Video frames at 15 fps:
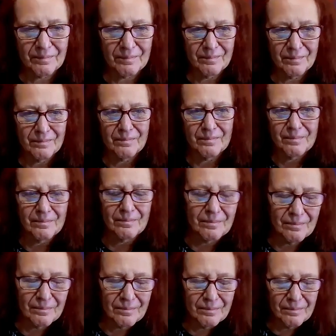
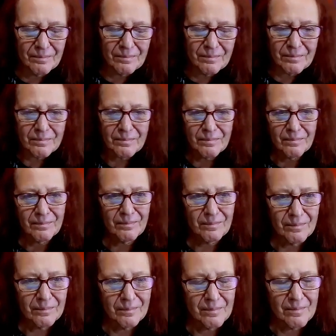
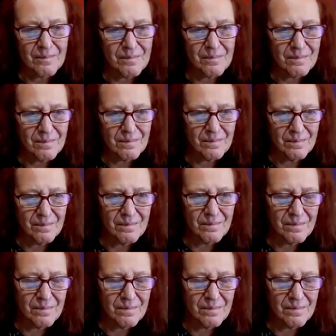(not speaking)